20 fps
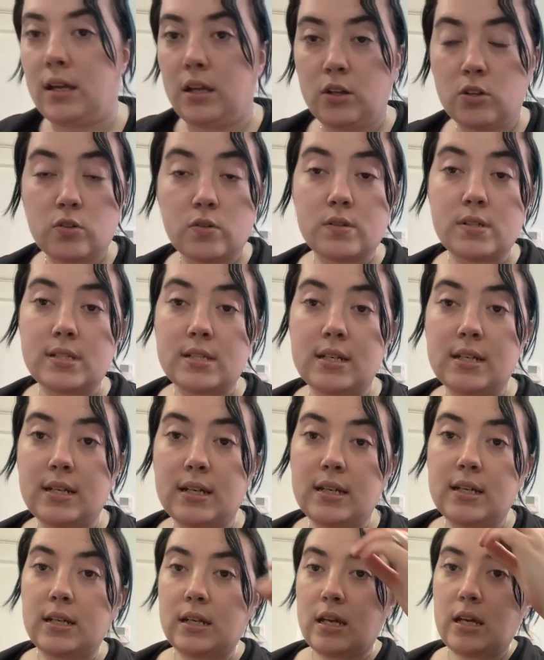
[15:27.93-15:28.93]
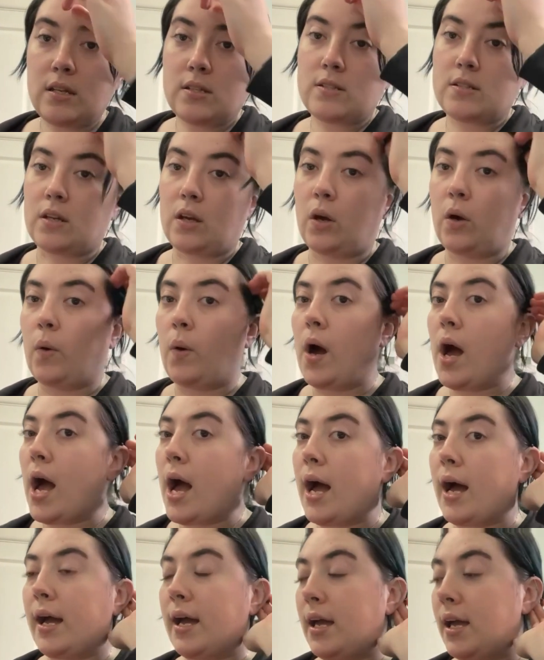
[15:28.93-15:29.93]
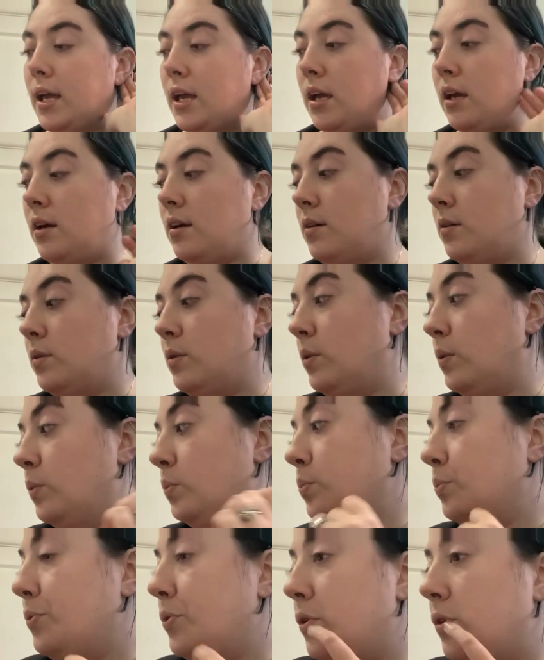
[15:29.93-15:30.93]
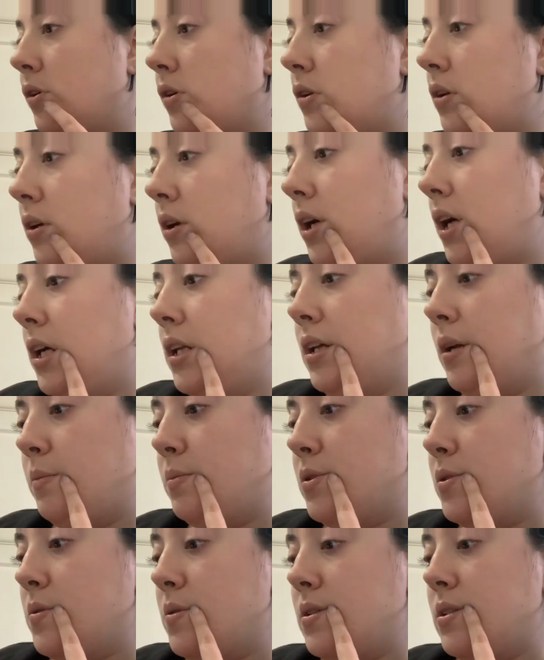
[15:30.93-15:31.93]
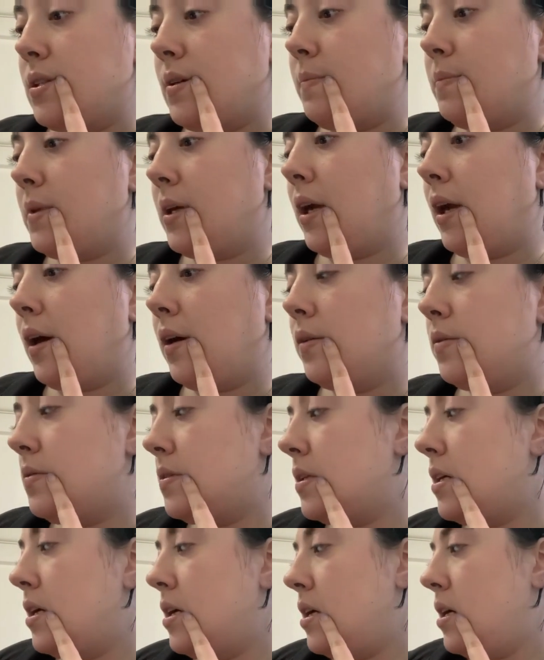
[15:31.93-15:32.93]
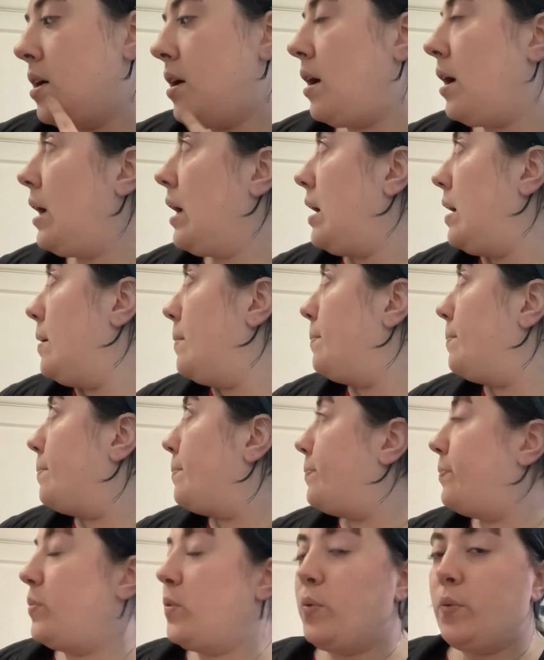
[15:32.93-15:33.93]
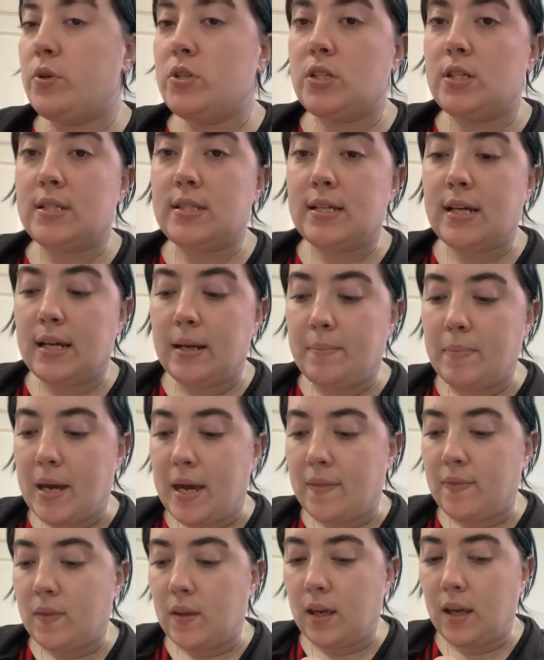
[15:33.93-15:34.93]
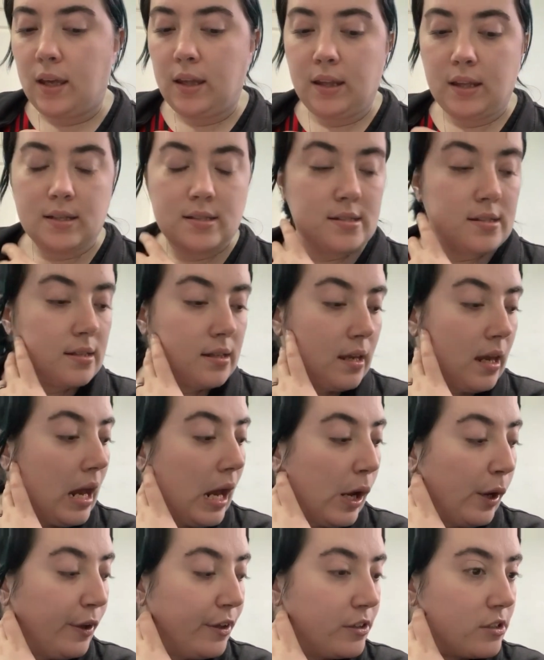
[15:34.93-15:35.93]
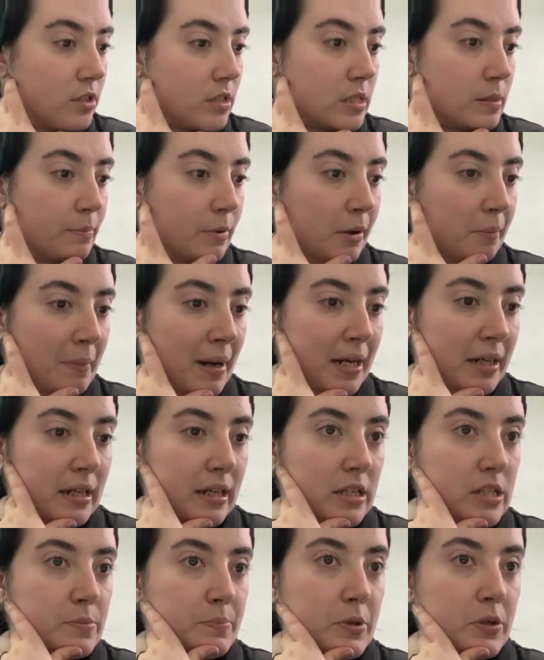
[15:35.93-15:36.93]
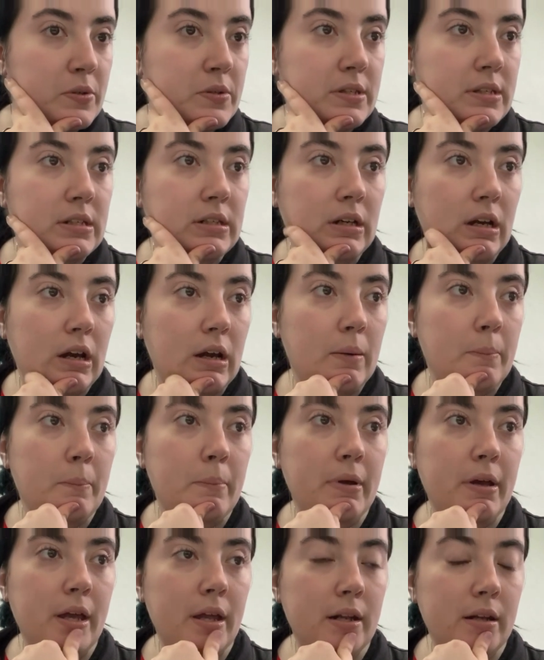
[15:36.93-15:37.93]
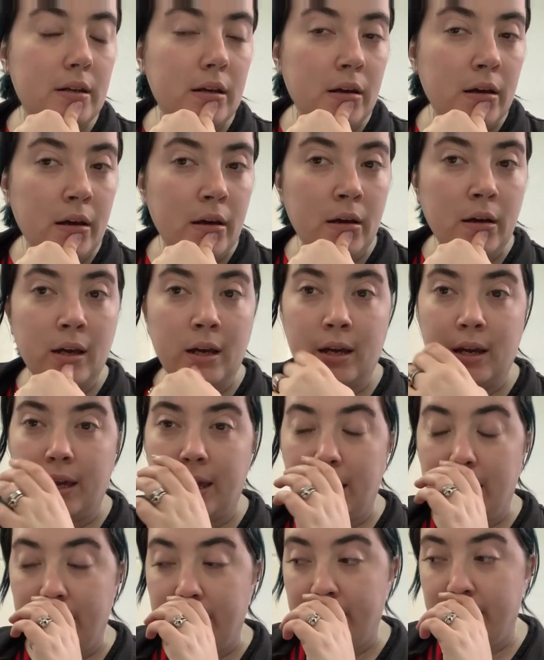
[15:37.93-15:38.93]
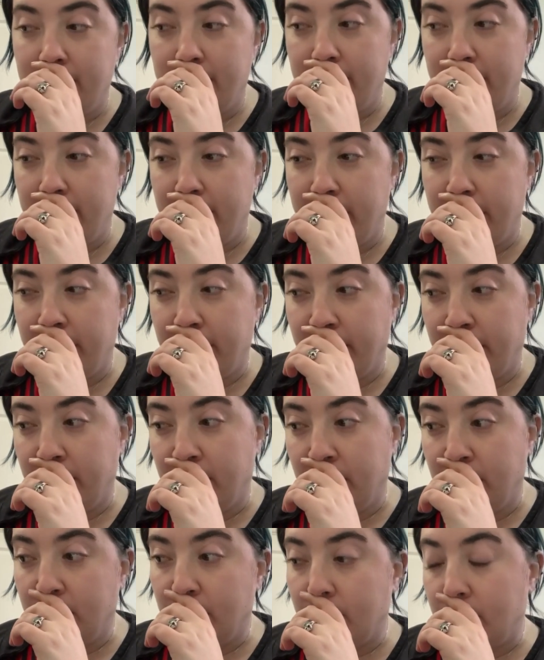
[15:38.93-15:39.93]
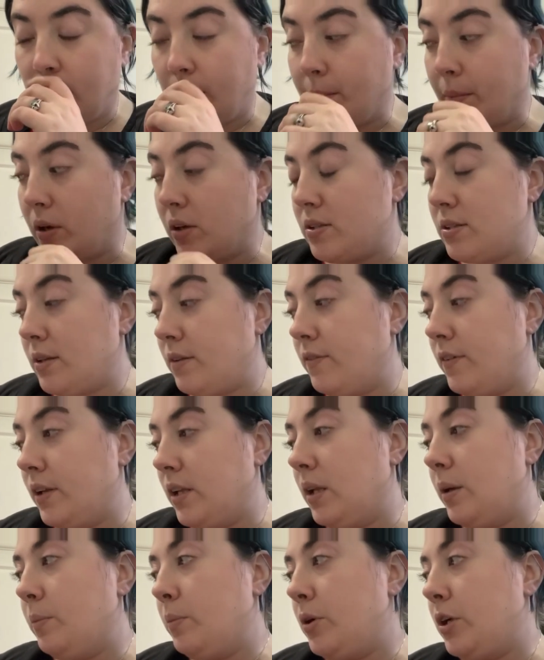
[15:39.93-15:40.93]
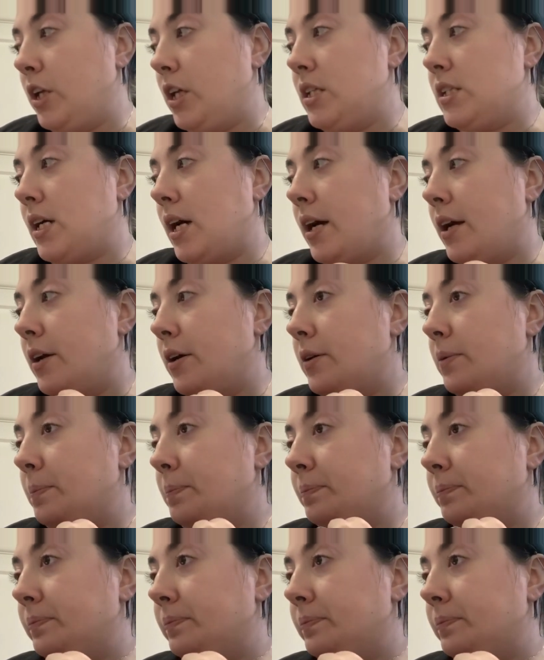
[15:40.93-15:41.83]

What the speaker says: interested in, so I will end up doing something else, which is not a bad thing. That's how I just spend my days most of the time. But yeah, weird. I'm also feeling pretty tired.